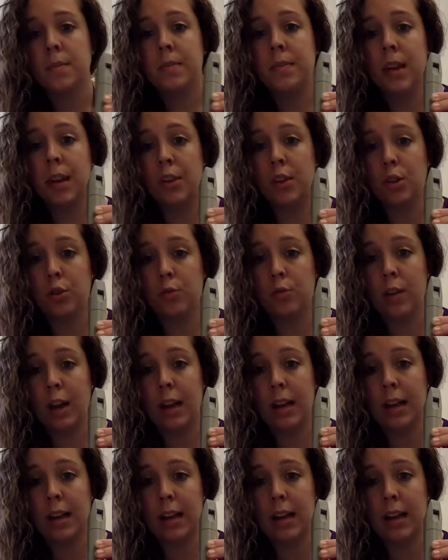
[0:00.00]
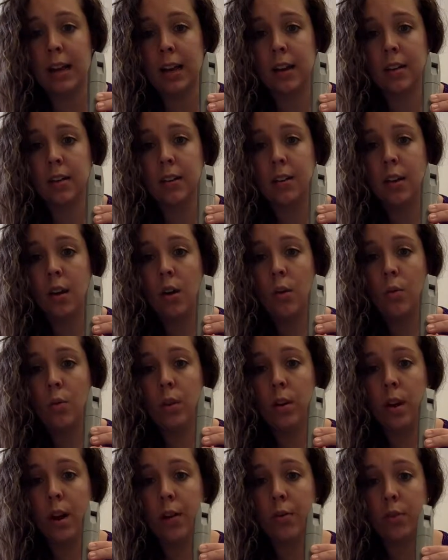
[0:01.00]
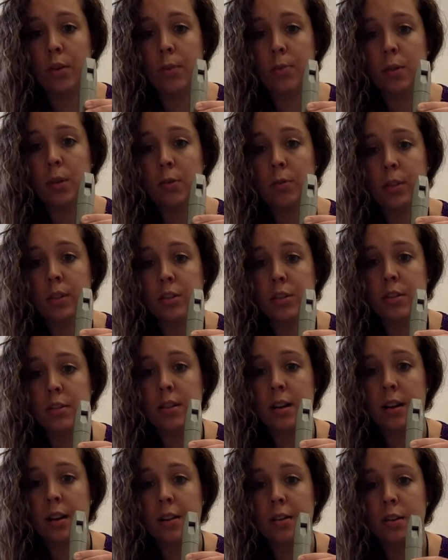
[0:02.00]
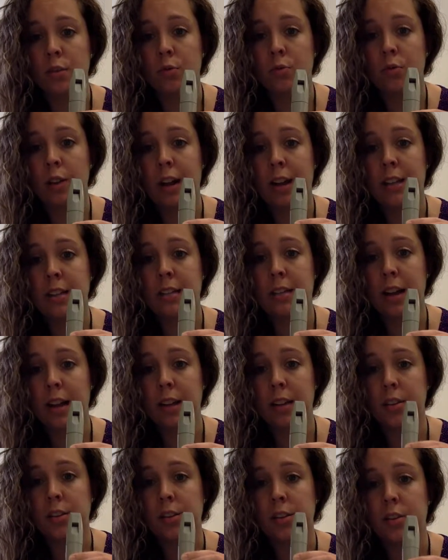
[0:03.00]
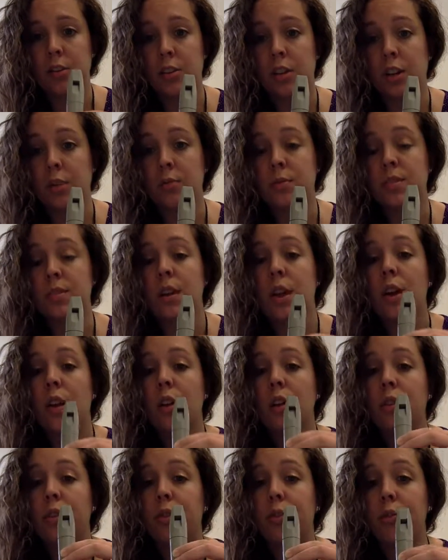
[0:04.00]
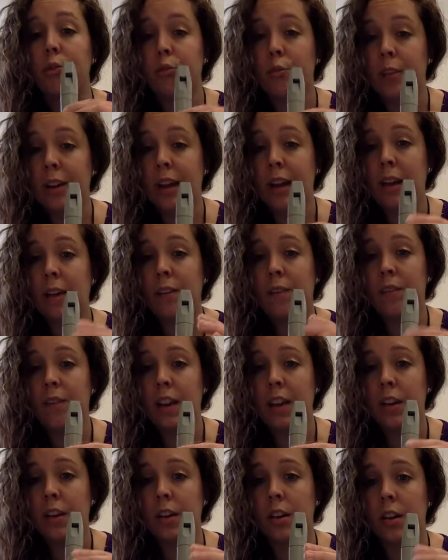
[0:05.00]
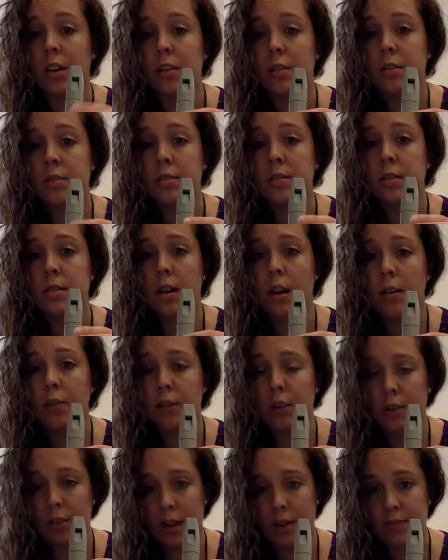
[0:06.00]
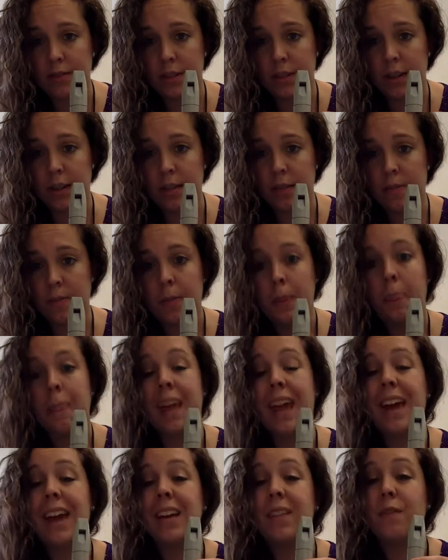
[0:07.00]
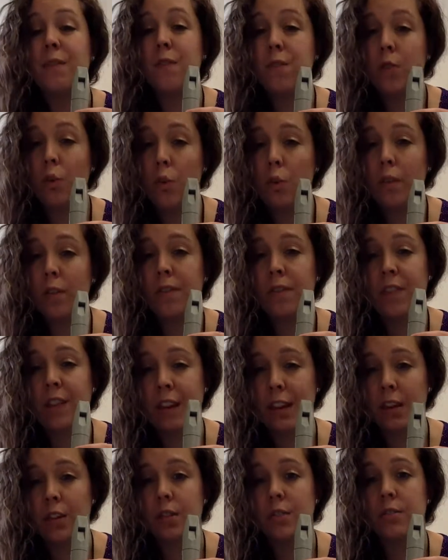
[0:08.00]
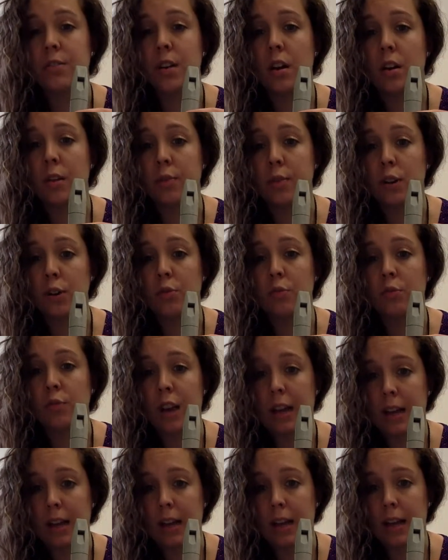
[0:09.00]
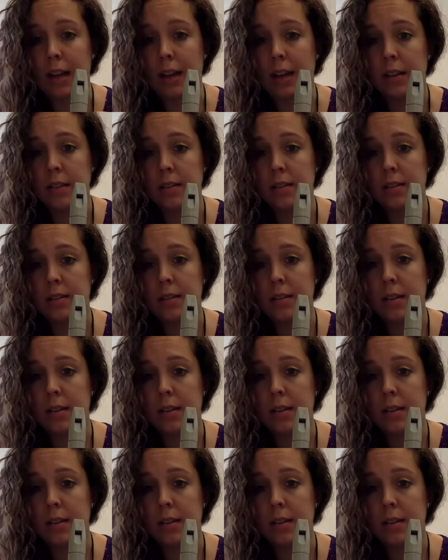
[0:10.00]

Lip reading: Then your right hand will cover up the ridges on the right side, and you'll use 3 fingers of your left hand and 4 fingers of your right hand.